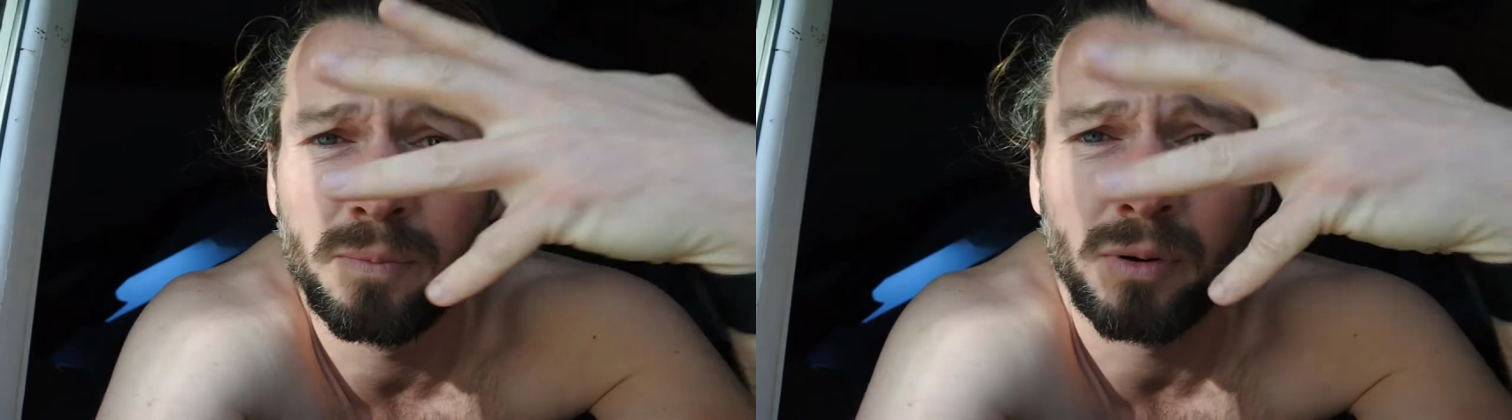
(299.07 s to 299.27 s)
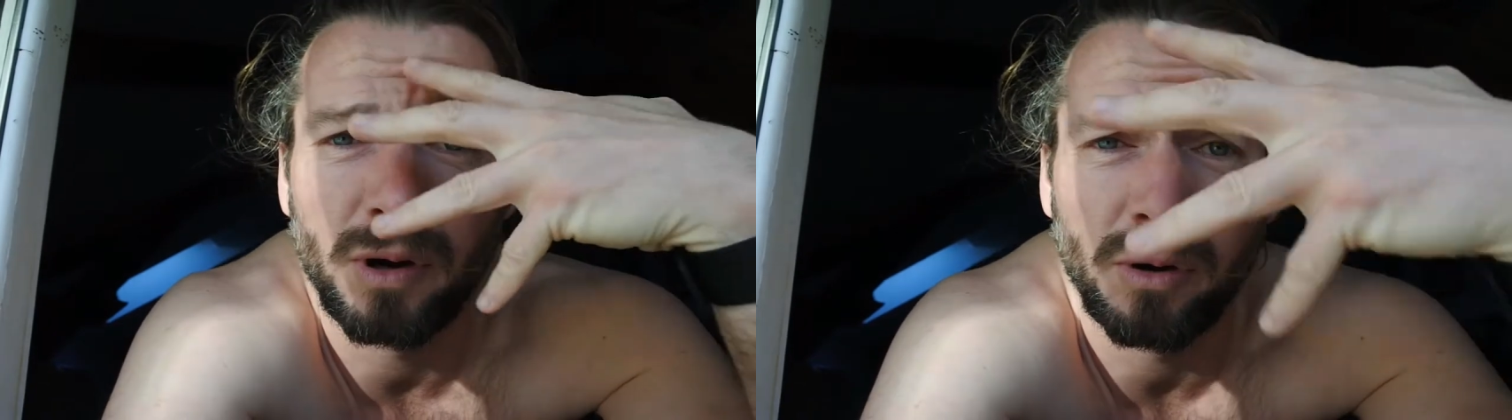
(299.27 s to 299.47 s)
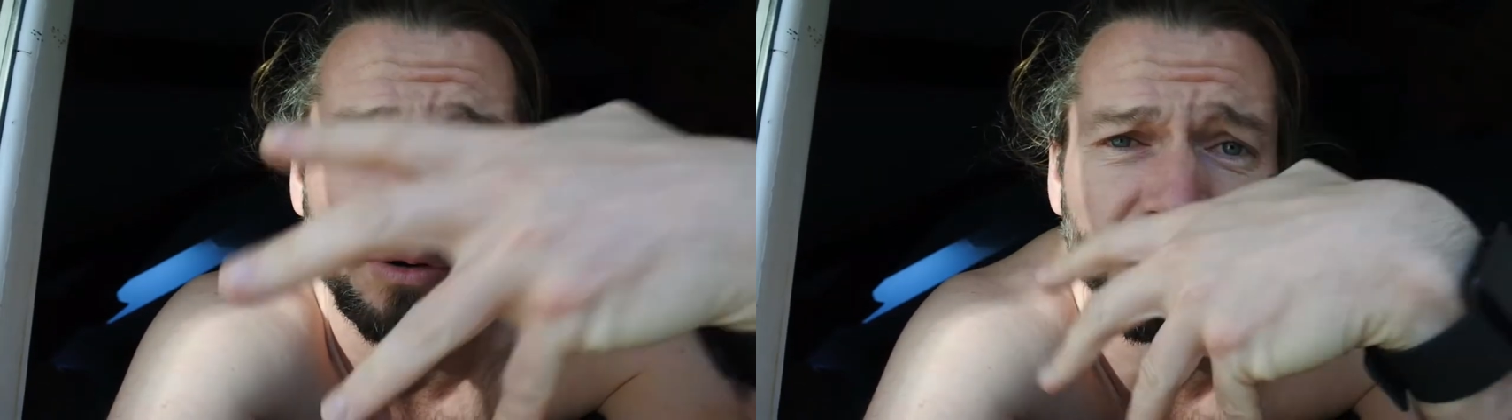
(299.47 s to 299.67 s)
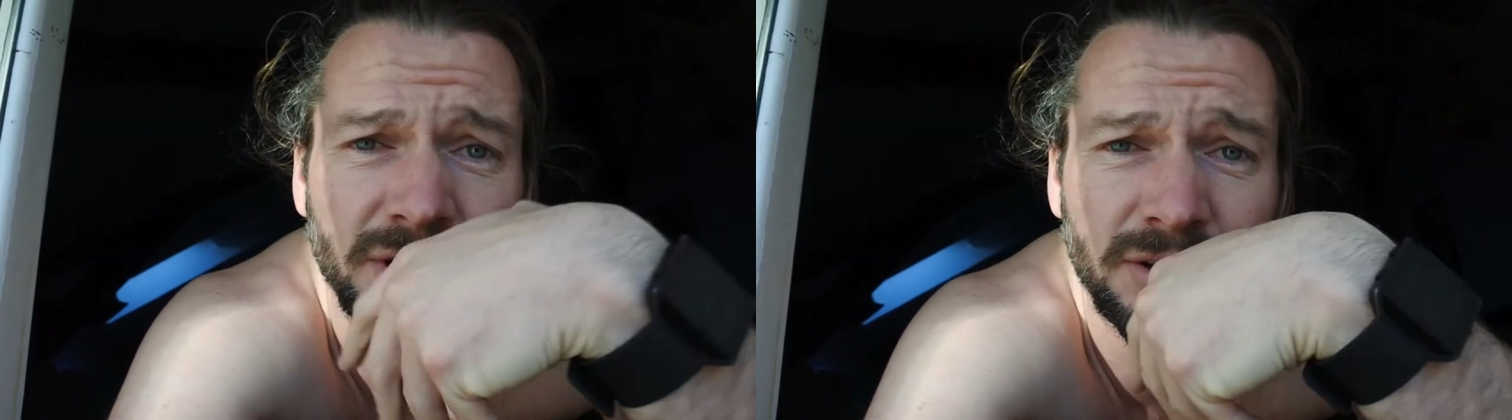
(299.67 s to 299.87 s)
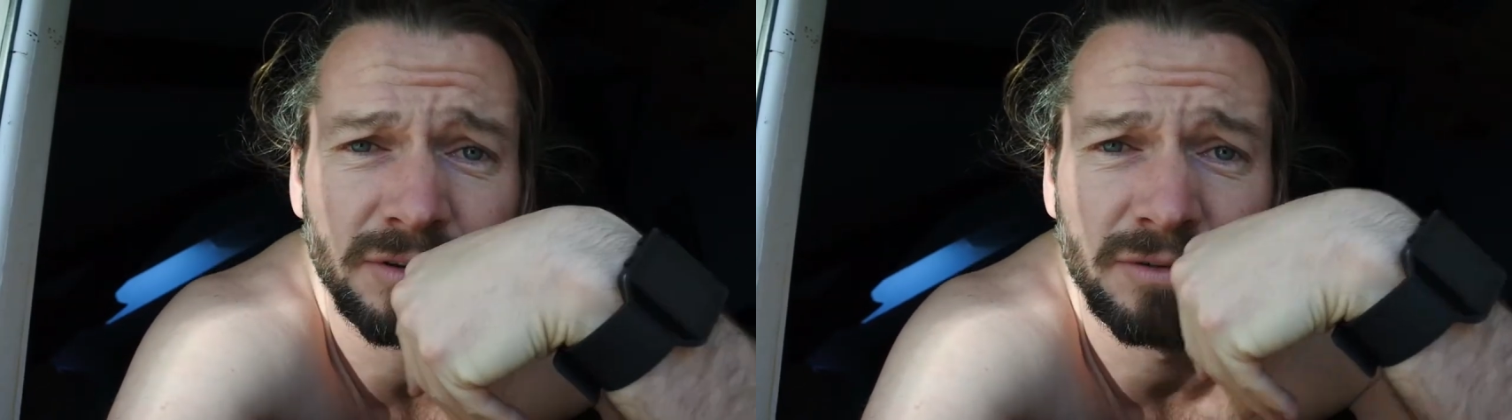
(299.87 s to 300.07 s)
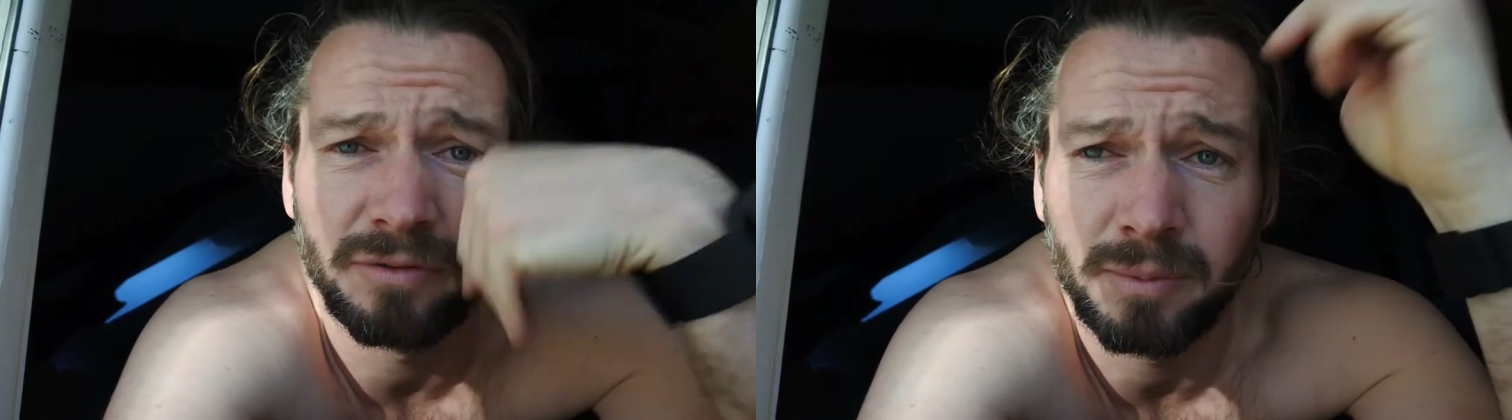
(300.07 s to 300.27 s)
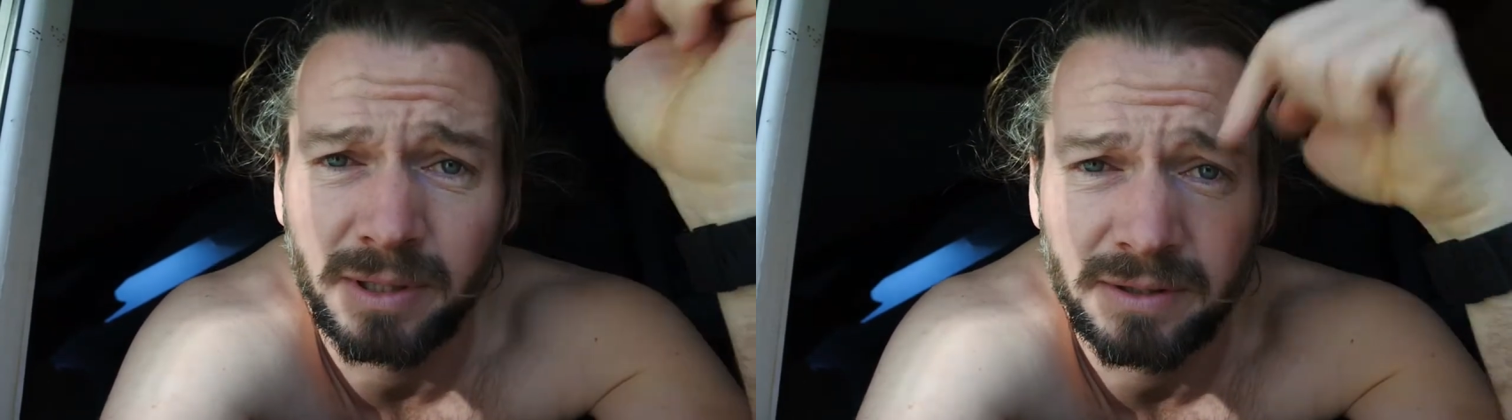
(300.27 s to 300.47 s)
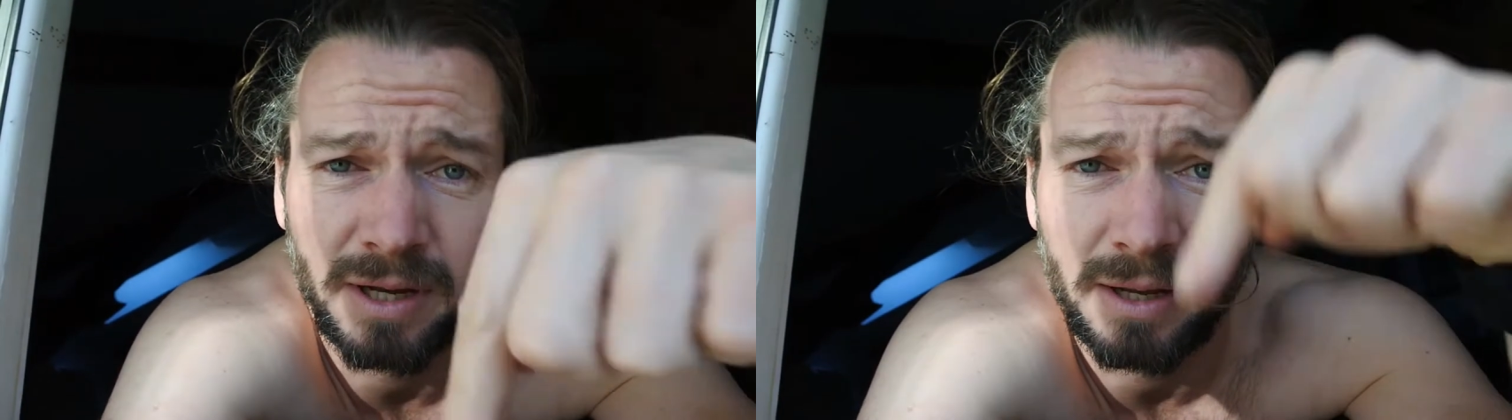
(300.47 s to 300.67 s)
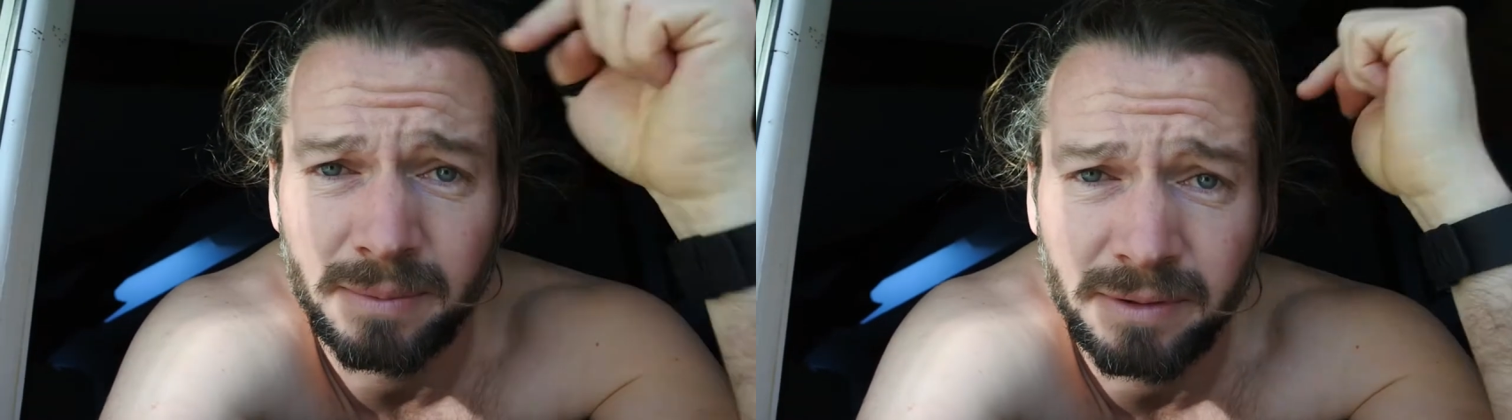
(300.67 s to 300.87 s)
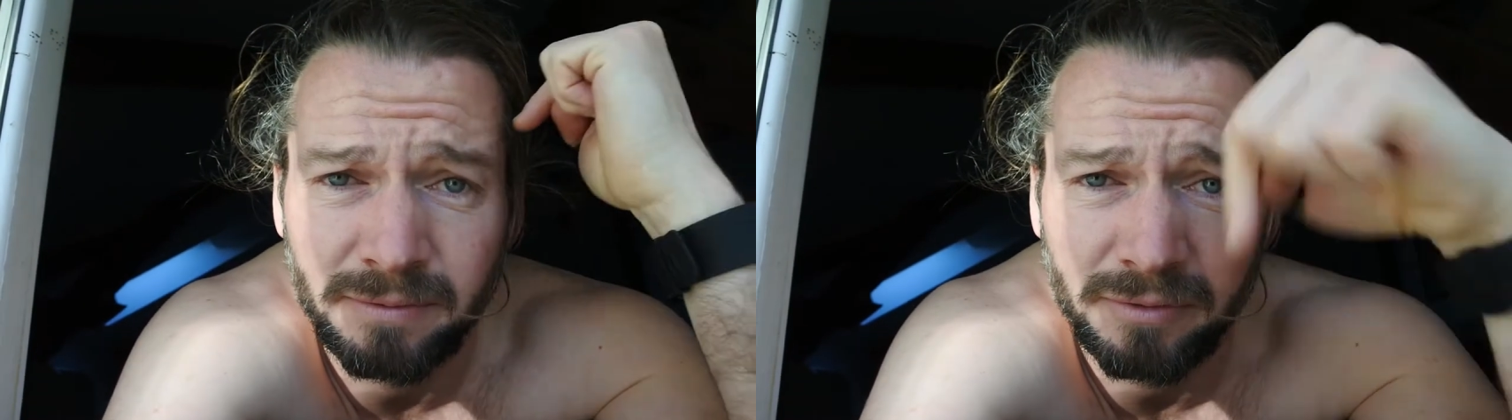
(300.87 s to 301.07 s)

priorities for my time in